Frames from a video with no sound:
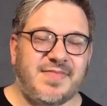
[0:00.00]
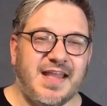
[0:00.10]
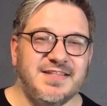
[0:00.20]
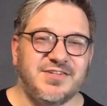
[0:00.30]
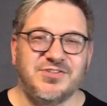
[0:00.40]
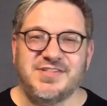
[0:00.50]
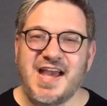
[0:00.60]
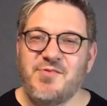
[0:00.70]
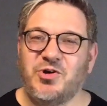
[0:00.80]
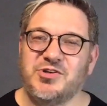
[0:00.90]
And so
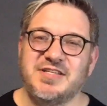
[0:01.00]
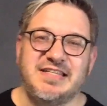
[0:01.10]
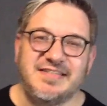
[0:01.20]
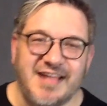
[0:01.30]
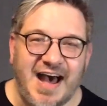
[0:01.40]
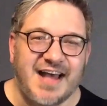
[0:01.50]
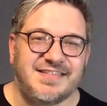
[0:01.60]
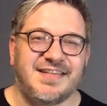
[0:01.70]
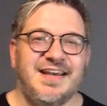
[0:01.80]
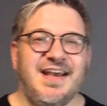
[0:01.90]
today we're going to
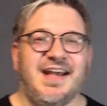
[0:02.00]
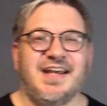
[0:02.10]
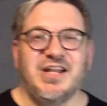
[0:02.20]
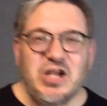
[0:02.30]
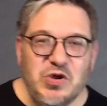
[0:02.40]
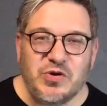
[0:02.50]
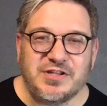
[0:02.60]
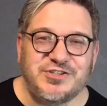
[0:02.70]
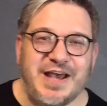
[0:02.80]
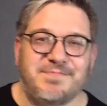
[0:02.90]
start in Luke
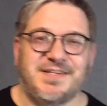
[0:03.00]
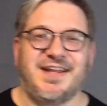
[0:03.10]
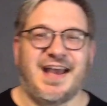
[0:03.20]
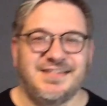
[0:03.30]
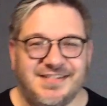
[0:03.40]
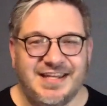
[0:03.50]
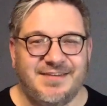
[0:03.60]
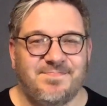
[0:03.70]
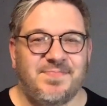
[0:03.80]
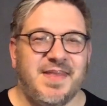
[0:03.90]
chapter
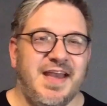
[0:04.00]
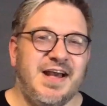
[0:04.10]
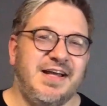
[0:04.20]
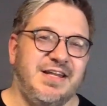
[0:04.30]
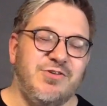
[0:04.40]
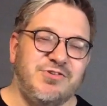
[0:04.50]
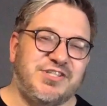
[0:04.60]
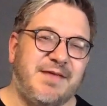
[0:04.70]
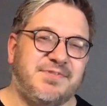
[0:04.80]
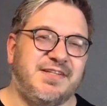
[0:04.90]
19. In Luke
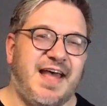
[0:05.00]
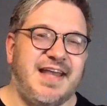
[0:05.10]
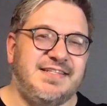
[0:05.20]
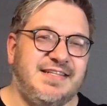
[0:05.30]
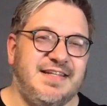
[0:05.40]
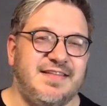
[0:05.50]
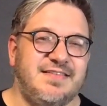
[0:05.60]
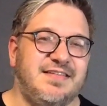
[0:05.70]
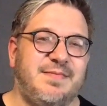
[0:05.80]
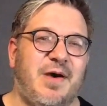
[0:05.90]
chapter 19,
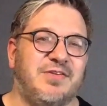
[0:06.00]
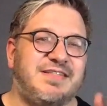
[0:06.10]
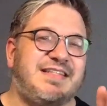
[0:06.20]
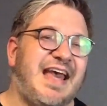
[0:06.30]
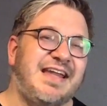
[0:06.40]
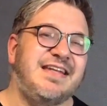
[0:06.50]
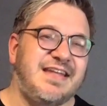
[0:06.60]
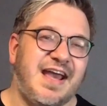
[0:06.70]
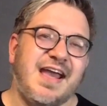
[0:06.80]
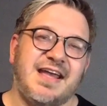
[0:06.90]
this is about 10
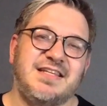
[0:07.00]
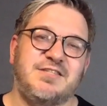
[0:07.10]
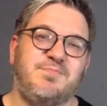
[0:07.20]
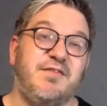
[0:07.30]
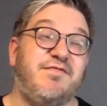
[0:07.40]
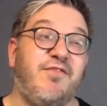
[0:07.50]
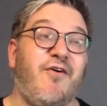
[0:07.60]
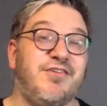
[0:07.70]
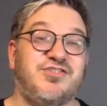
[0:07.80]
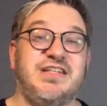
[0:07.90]
days
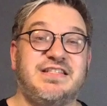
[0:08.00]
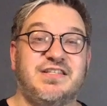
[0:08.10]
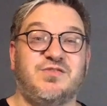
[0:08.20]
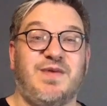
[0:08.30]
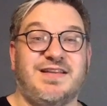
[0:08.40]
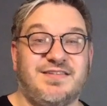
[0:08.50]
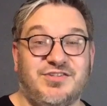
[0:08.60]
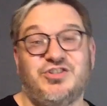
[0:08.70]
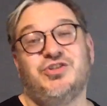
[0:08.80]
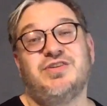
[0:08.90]
before Jesus went
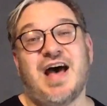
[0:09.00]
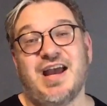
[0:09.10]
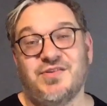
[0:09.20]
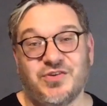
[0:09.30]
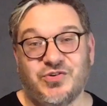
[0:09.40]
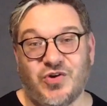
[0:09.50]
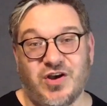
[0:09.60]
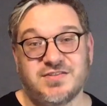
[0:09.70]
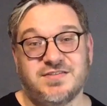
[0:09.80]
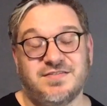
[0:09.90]
to die on the
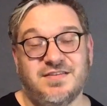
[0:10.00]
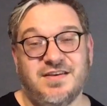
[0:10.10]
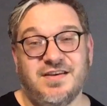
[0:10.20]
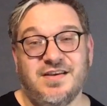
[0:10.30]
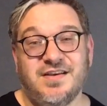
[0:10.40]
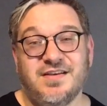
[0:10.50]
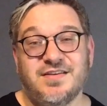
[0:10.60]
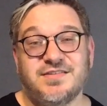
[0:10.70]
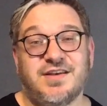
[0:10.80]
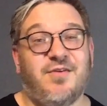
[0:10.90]
cross.
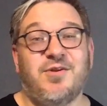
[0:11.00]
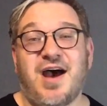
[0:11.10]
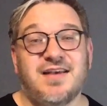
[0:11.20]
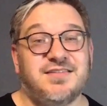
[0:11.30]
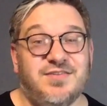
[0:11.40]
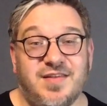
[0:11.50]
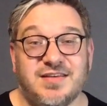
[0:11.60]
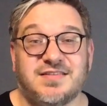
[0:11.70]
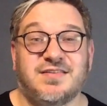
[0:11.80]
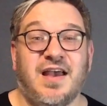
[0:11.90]
So I want to ask you
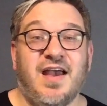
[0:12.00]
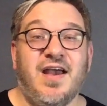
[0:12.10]
this.